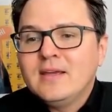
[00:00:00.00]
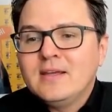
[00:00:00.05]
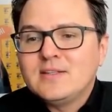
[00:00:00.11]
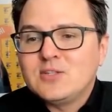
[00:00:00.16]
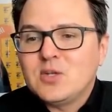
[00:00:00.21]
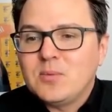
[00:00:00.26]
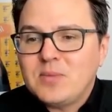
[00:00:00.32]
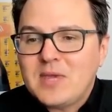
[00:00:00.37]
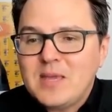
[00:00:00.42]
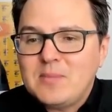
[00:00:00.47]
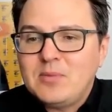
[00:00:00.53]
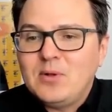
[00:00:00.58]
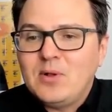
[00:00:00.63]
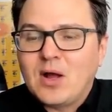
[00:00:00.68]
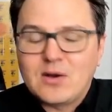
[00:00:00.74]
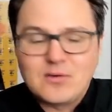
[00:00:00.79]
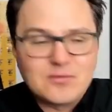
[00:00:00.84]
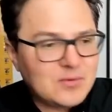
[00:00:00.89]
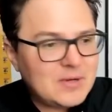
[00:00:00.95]
So people
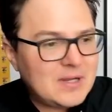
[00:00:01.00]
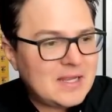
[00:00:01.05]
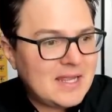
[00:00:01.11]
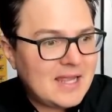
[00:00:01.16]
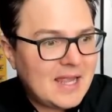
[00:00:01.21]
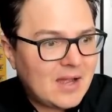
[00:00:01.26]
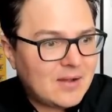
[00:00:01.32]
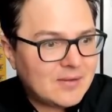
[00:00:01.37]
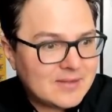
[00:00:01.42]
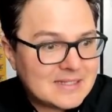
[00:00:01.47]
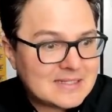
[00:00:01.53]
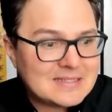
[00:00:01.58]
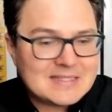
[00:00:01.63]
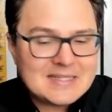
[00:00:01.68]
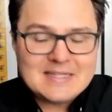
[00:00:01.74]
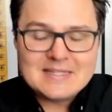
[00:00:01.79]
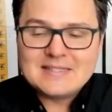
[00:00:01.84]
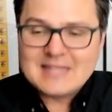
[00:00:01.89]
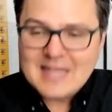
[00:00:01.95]
are freaking out. This
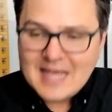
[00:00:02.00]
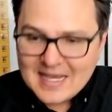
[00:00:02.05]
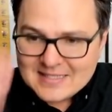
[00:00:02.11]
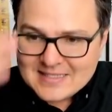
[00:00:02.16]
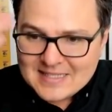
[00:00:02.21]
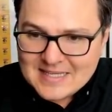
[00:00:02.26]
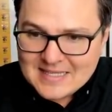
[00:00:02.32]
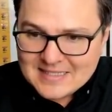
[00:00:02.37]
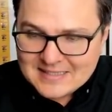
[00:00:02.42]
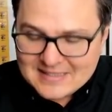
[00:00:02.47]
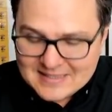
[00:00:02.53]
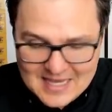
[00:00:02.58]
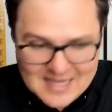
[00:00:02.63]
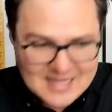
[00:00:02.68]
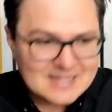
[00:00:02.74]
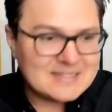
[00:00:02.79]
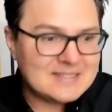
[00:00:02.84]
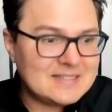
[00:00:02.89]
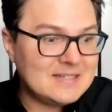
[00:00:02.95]
is, as he
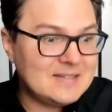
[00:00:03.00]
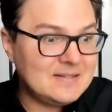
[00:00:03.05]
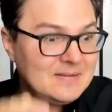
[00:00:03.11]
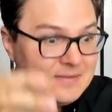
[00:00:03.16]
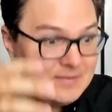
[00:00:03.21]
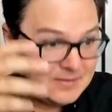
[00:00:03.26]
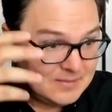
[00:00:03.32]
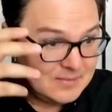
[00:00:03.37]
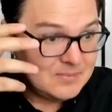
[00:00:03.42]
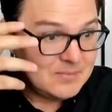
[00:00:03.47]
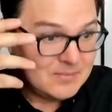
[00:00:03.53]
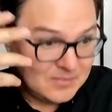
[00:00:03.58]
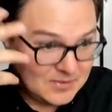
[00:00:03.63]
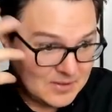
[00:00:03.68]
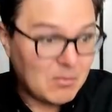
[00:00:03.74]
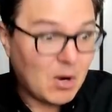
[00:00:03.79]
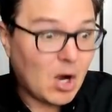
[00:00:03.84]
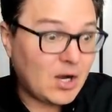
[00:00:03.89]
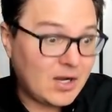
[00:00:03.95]
says,
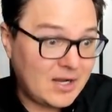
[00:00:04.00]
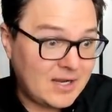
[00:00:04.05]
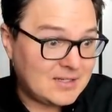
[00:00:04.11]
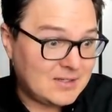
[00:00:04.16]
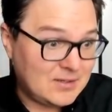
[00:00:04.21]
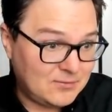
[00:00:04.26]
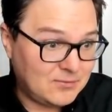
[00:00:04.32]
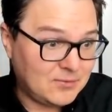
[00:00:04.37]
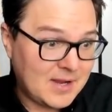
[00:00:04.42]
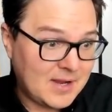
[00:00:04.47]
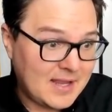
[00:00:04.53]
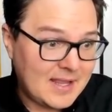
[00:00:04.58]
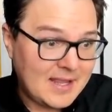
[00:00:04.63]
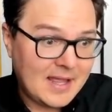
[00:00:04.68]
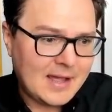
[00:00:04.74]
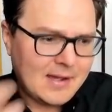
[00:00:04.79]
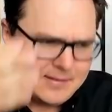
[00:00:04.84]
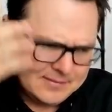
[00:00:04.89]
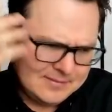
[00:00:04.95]
the market
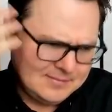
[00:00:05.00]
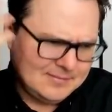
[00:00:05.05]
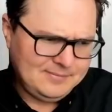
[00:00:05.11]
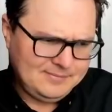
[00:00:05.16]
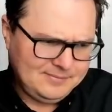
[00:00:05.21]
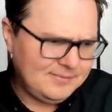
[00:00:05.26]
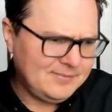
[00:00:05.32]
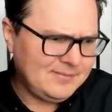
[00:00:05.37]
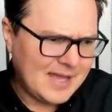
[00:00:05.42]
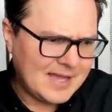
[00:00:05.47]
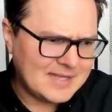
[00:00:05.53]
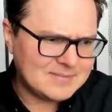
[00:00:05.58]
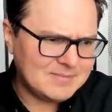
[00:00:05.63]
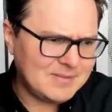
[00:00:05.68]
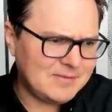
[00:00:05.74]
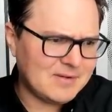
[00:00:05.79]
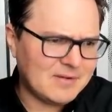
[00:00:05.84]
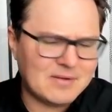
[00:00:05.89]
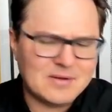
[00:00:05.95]
freaking out.
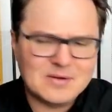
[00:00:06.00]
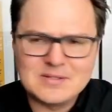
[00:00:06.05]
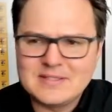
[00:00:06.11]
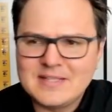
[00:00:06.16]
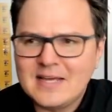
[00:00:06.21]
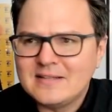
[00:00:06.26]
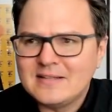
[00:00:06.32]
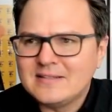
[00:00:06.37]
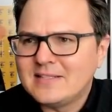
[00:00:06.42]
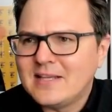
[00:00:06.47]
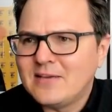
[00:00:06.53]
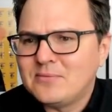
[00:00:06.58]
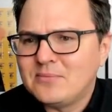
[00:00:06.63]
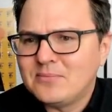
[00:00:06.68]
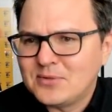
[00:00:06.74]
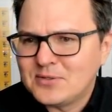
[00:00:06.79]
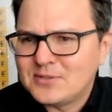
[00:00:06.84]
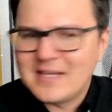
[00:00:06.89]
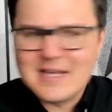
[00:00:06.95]
S&P 500 is down
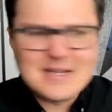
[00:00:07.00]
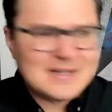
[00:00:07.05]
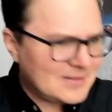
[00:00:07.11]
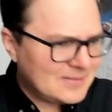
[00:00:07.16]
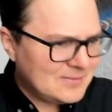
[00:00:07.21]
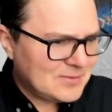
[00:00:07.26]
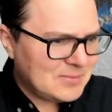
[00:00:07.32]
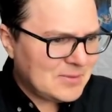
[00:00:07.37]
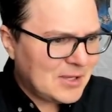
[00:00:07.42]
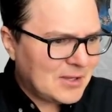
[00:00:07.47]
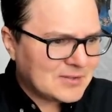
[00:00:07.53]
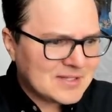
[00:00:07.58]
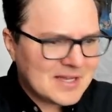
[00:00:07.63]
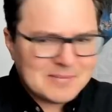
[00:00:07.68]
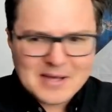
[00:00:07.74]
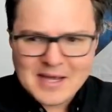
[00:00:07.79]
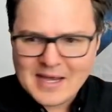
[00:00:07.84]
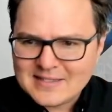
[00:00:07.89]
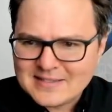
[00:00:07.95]
7% from the
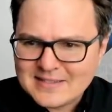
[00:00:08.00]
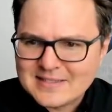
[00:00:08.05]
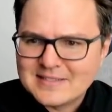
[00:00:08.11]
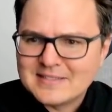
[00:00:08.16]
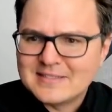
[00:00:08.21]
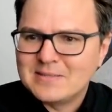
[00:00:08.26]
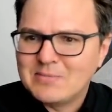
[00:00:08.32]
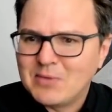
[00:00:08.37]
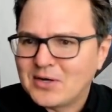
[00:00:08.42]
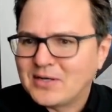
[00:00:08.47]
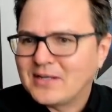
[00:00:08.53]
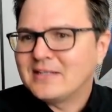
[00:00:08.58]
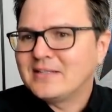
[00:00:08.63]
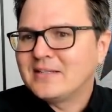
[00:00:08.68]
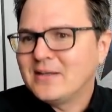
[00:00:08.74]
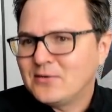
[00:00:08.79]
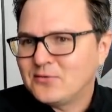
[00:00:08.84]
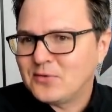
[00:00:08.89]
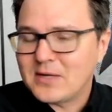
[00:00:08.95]
all-time highs. This is the
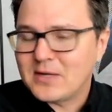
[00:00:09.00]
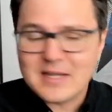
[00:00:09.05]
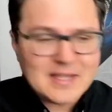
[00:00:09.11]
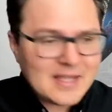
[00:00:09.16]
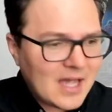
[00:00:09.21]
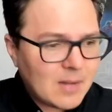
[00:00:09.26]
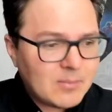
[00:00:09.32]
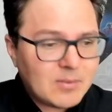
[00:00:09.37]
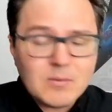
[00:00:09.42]
market freaking out.